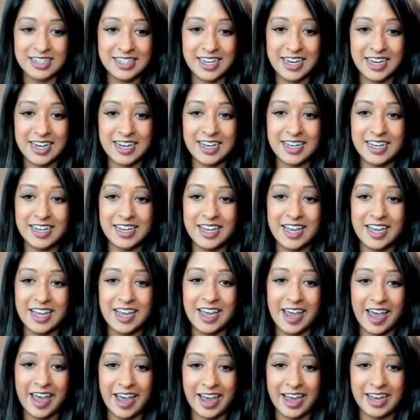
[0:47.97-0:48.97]
dated
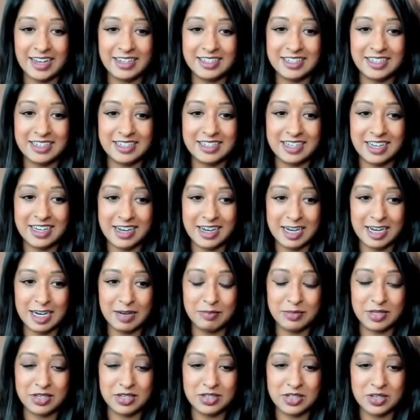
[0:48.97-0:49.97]
at
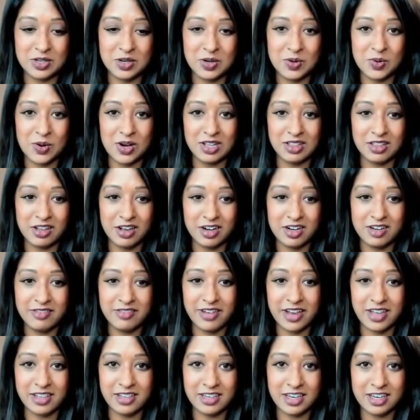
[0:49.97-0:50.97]
times. So a lot
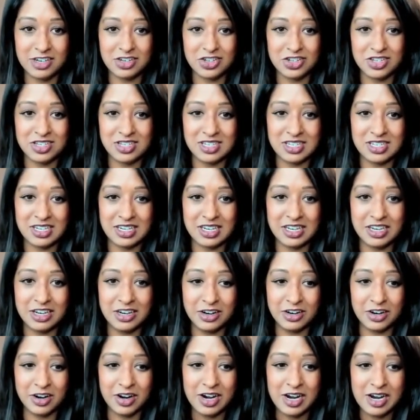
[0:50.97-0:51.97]
of allegations in
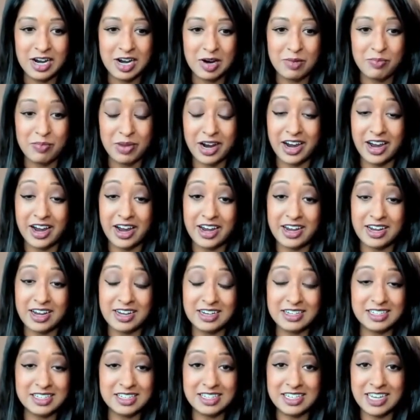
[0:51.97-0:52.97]
here
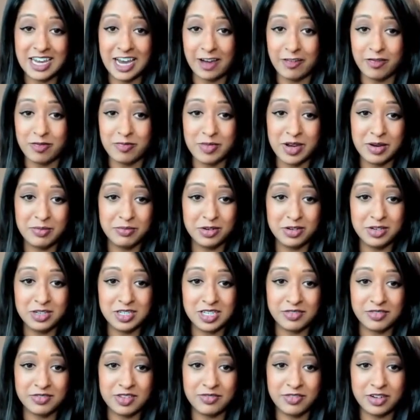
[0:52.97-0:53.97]
by staff
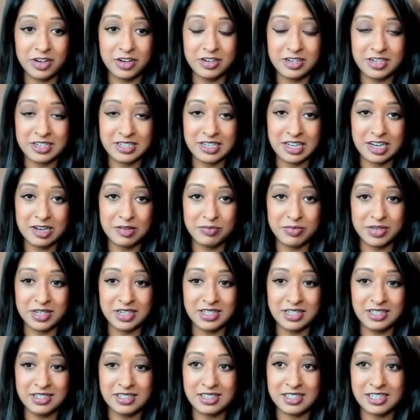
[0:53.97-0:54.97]
members of the various
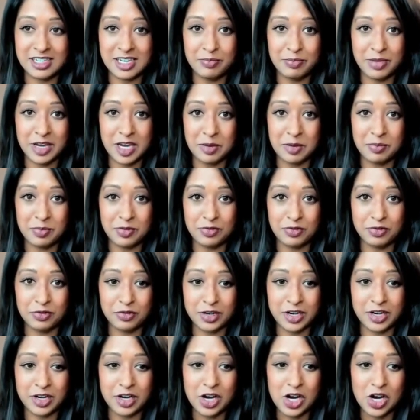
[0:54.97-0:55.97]
companies that Sam
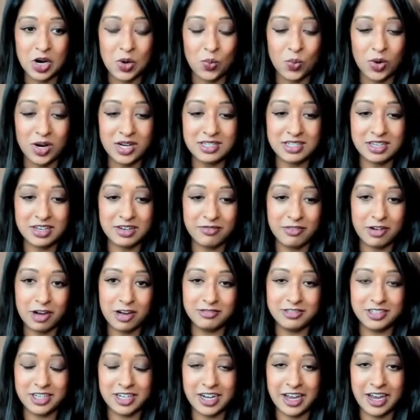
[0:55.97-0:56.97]
Bankman-Fried was
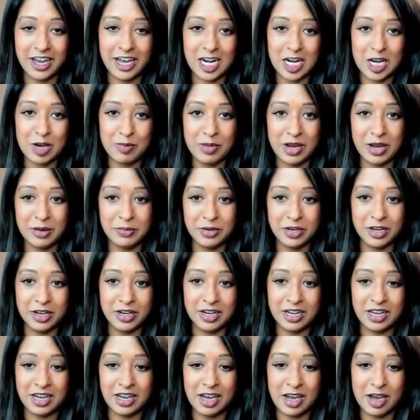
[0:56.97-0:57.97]
involved in. Adam, I'm
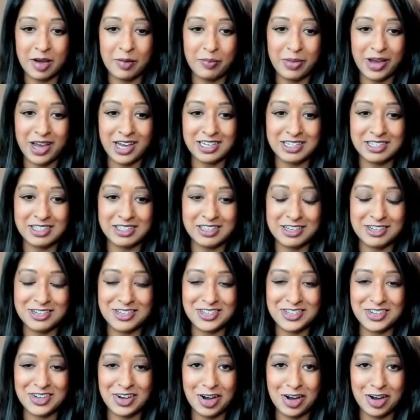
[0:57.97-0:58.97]
gonna pass
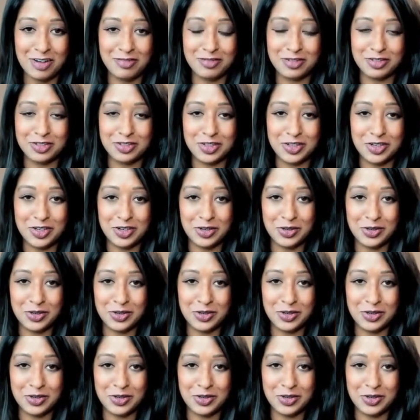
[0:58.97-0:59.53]
this off to